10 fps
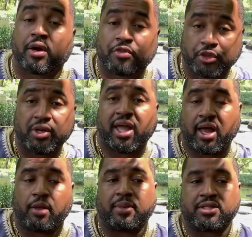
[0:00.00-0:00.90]
3
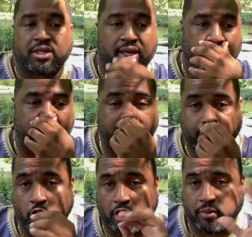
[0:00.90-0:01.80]
elements, and then
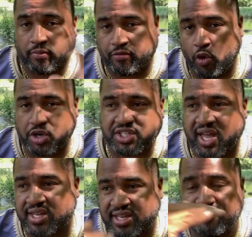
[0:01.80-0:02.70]
four
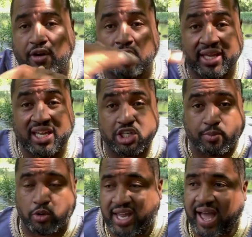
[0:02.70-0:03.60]
signs that fall in each
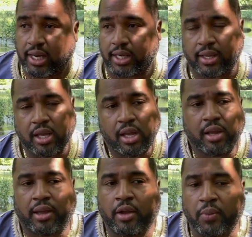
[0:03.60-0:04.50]
modality
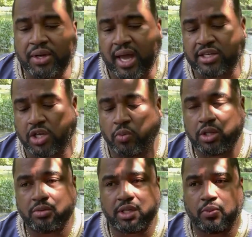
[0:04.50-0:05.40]
and whatnot. So when
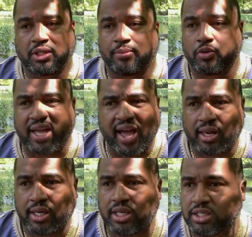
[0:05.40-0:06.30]
you deal with the
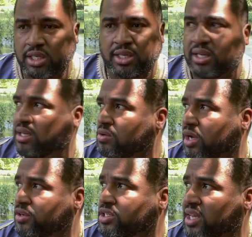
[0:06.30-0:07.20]
modalities and you
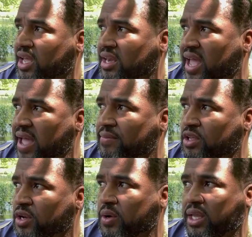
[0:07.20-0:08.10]
understand that,
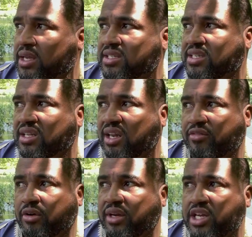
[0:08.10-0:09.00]
again, it's just a
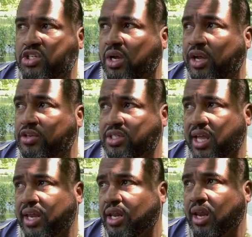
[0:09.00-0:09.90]
lover of nature
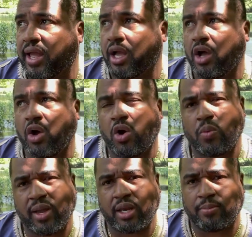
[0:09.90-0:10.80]
understanding, like, oh,
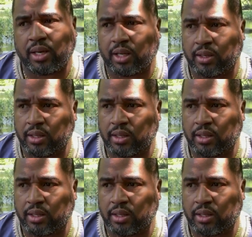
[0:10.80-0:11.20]
wait a minute.